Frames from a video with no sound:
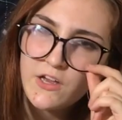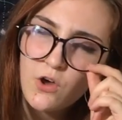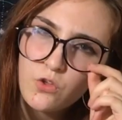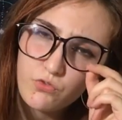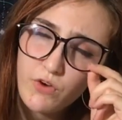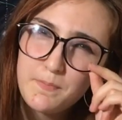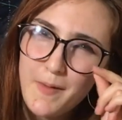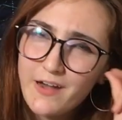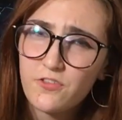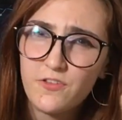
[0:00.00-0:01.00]
it goes right
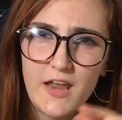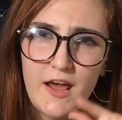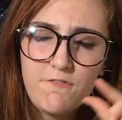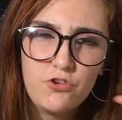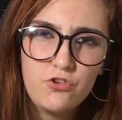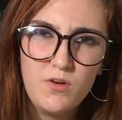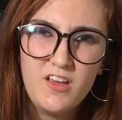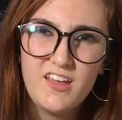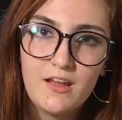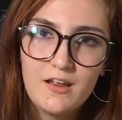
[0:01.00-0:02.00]
back to the day of the
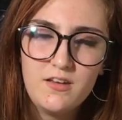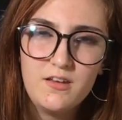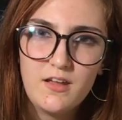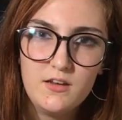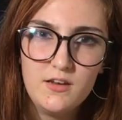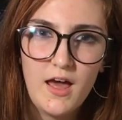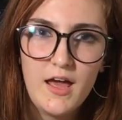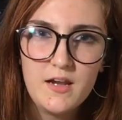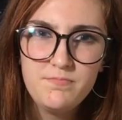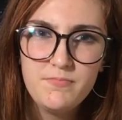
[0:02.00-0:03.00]
shooting in
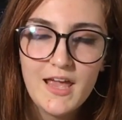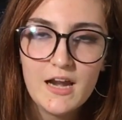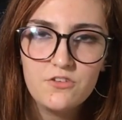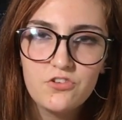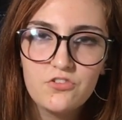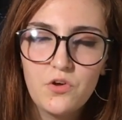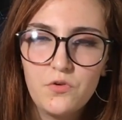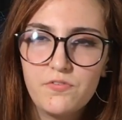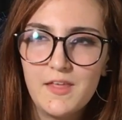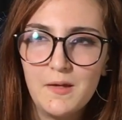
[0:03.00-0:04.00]
1999, and it just
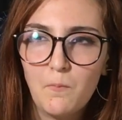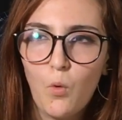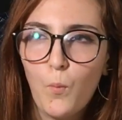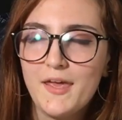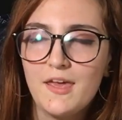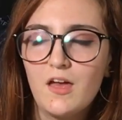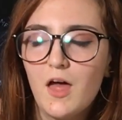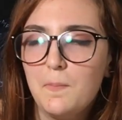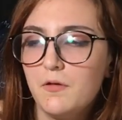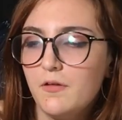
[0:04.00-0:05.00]
shows them waking
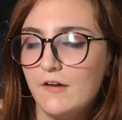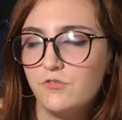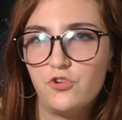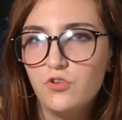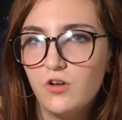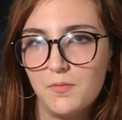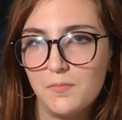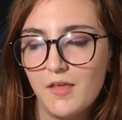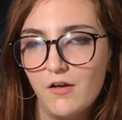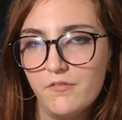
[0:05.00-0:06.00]
up after shooting
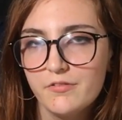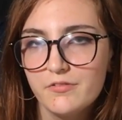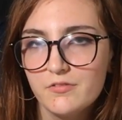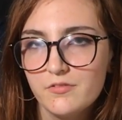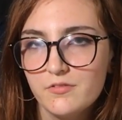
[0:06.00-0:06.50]
themselves